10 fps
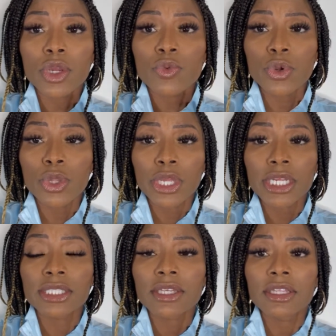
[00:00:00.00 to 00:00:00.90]

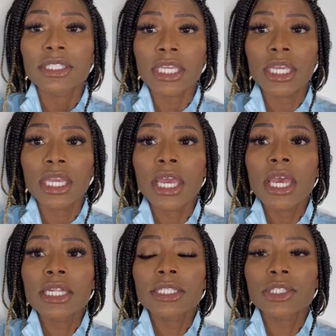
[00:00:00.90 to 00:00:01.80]
really to the T.
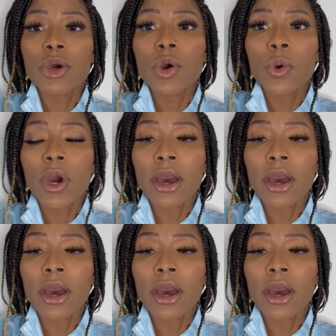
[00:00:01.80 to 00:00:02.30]
So